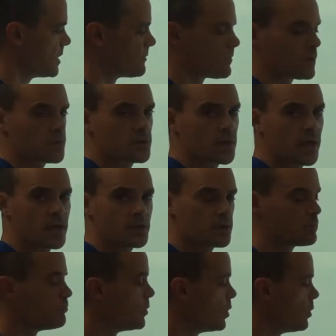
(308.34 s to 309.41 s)
inverse tangent
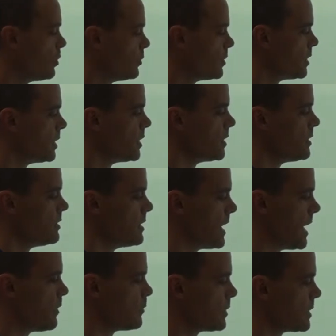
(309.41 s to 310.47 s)
mold.
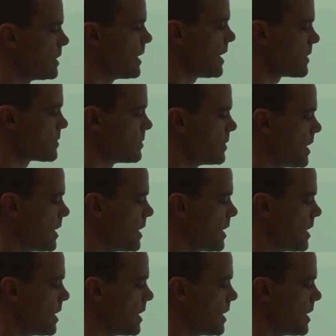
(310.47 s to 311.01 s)
Now we can actually